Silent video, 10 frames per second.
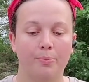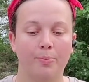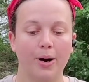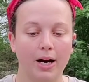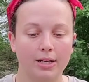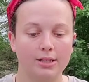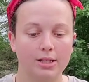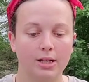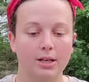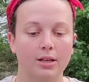
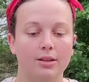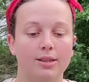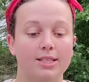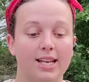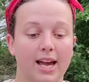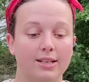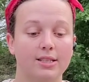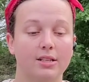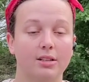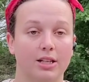But the tax
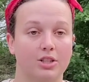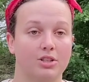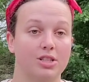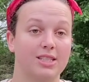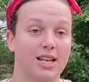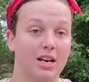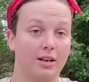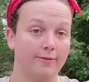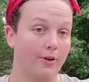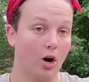collector
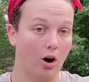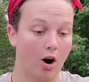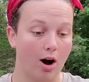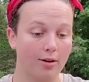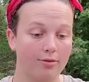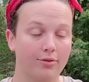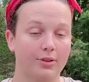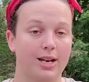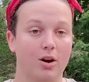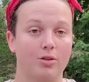standing far off,
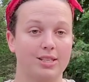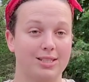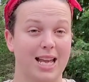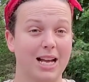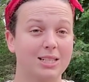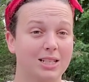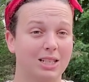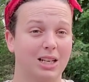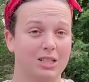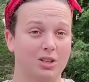now this tax
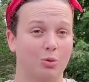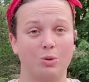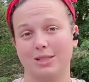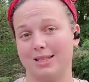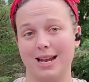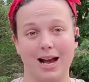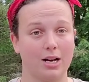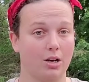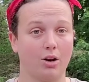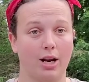collector was not
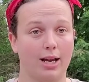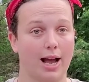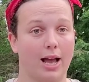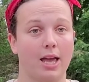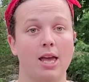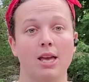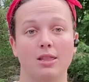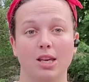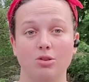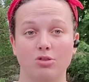a great guy.
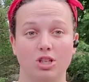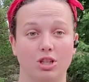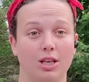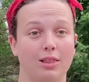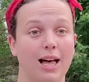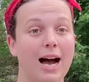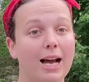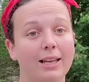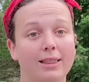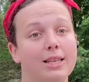They usually
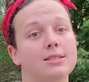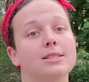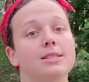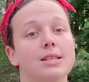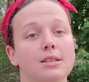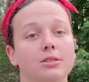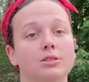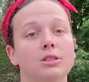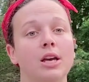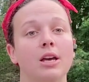lied, they stealed,